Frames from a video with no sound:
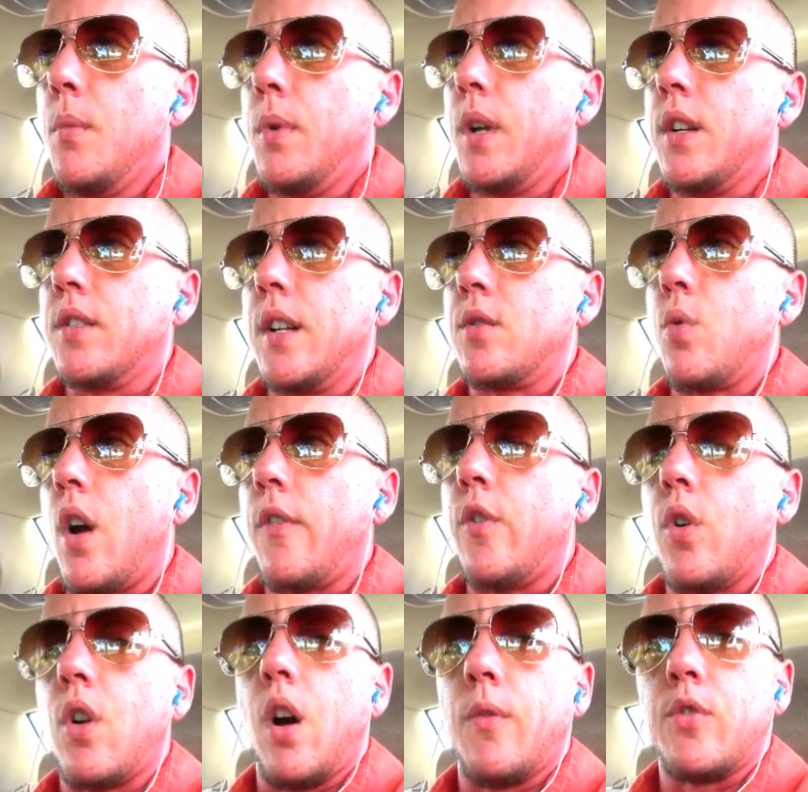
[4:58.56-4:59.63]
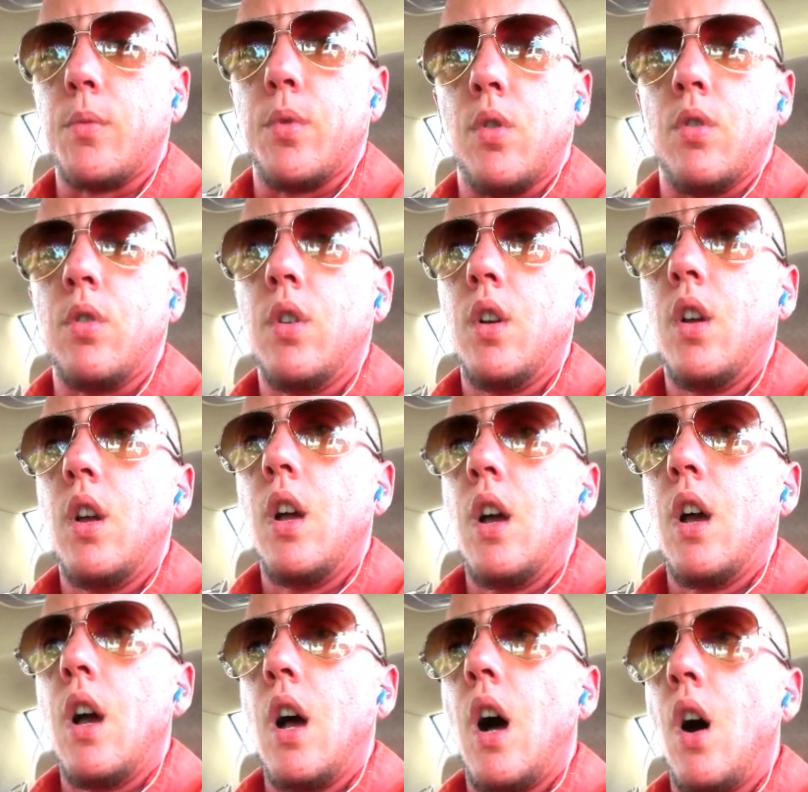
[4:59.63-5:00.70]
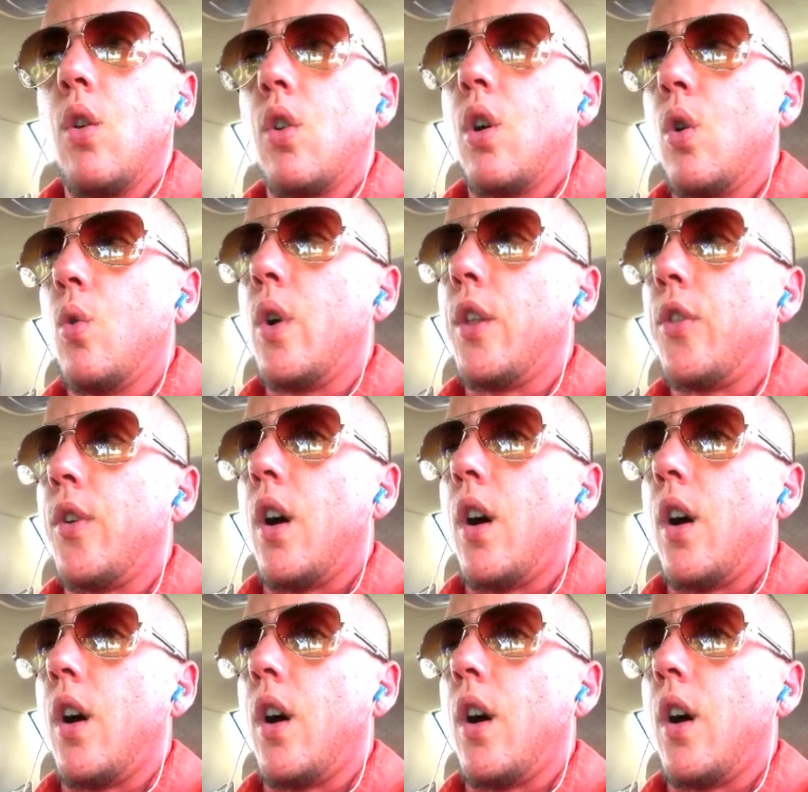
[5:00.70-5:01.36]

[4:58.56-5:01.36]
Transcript: because that's where I feel comfortable. I'll go with,